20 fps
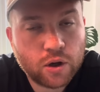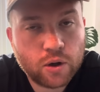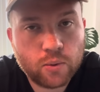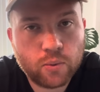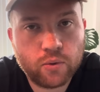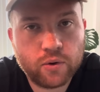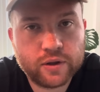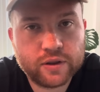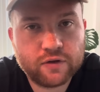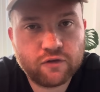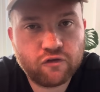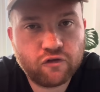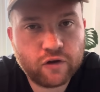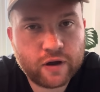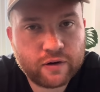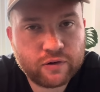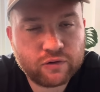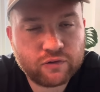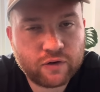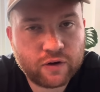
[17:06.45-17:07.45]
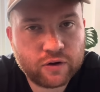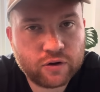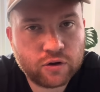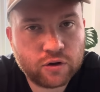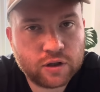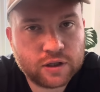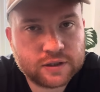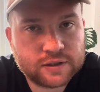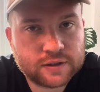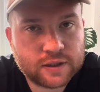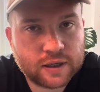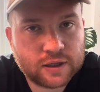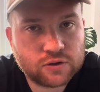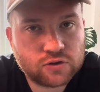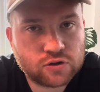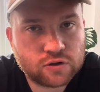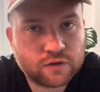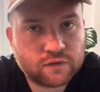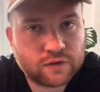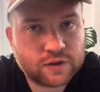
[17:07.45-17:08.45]
We're in the very, very early
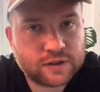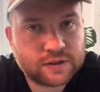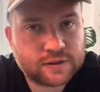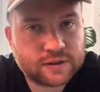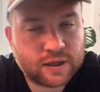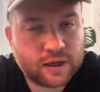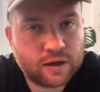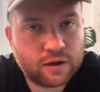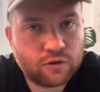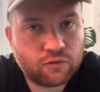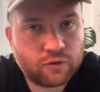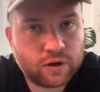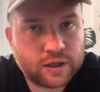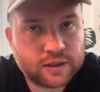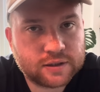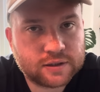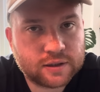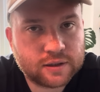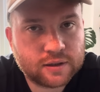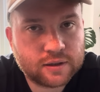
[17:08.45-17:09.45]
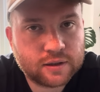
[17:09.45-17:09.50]
stages of this title race,